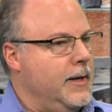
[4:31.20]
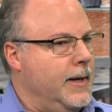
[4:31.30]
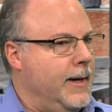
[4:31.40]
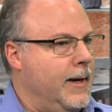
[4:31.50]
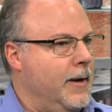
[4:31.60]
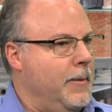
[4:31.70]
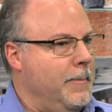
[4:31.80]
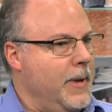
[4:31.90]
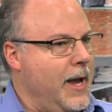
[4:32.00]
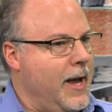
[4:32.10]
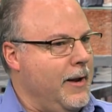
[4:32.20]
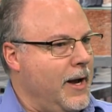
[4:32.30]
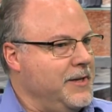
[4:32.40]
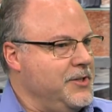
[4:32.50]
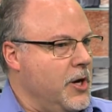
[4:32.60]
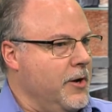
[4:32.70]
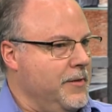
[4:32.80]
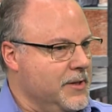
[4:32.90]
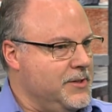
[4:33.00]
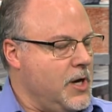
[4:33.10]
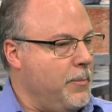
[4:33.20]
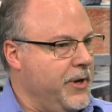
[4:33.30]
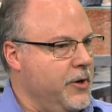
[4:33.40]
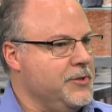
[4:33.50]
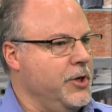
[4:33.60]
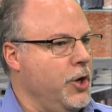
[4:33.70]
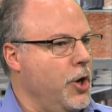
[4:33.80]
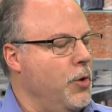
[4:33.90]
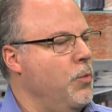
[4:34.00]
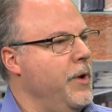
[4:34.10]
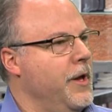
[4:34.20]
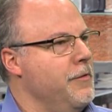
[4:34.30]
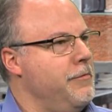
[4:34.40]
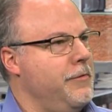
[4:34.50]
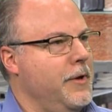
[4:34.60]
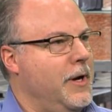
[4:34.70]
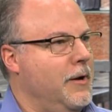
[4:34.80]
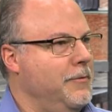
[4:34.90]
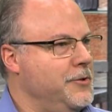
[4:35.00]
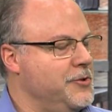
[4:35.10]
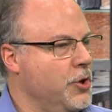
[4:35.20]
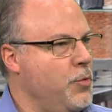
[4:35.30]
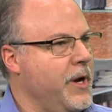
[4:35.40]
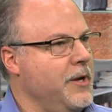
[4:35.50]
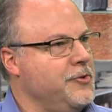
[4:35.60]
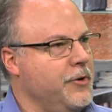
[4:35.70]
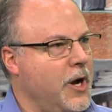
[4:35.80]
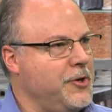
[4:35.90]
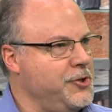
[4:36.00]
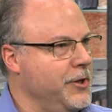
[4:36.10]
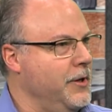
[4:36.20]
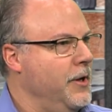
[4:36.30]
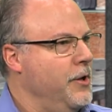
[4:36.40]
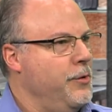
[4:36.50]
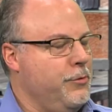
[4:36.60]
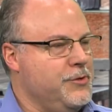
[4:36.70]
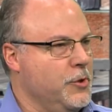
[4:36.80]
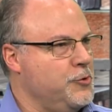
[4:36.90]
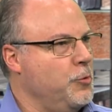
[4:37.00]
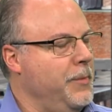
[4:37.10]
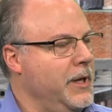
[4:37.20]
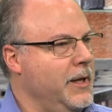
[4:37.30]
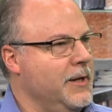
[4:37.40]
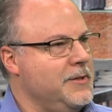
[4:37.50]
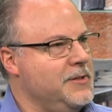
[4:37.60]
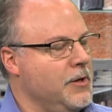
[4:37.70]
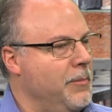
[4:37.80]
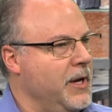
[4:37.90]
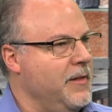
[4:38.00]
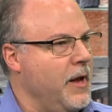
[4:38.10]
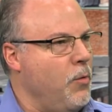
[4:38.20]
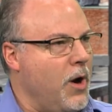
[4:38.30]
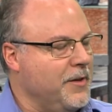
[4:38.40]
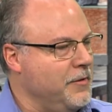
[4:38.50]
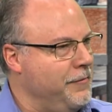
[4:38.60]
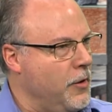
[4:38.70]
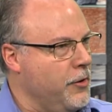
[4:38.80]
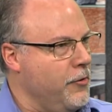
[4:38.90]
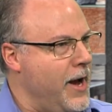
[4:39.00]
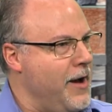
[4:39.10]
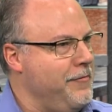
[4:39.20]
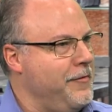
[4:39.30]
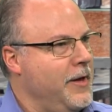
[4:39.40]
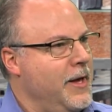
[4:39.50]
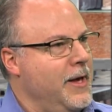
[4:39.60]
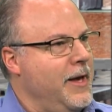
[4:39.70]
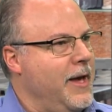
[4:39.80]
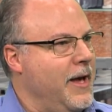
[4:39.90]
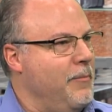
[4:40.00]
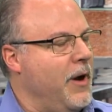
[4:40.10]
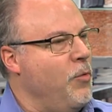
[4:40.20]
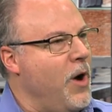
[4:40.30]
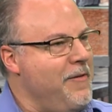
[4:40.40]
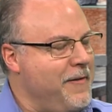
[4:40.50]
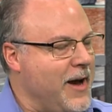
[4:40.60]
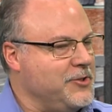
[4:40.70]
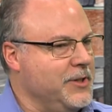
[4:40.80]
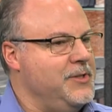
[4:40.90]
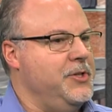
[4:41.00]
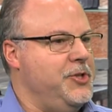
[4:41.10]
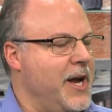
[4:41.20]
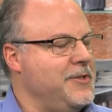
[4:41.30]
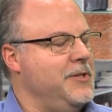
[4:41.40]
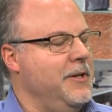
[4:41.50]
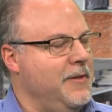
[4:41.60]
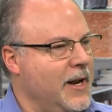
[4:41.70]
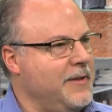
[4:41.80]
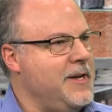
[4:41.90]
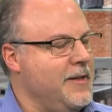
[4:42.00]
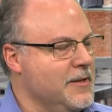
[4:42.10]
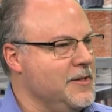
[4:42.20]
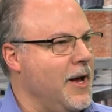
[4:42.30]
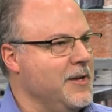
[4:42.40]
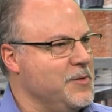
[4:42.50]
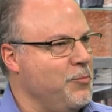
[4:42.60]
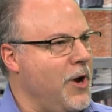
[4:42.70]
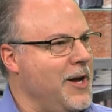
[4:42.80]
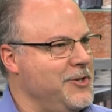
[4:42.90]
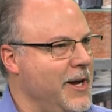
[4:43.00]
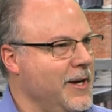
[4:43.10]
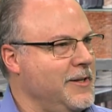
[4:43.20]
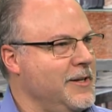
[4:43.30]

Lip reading: And I started this a couple years ago with just a quick introduction through social media to somebody they wanted to photograph. Yep. And my wife actually suggested that I take this on as a project.